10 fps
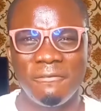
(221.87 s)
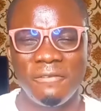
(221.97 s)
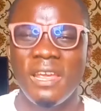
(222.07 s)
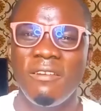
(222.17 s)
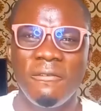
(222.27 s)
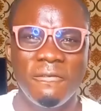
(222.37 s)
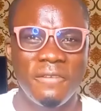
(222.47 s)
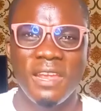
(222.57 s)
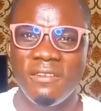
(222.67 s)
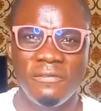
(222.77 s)
very,
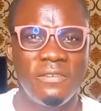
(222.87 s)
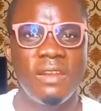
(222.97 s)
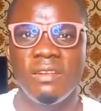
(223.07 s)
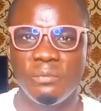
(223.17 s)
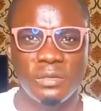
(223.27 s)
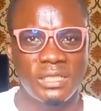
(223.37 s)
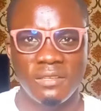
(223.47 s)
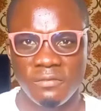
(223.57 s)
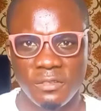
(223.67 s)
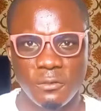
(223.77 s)
very, very
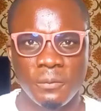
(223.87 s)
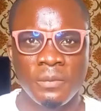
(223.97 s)
important video.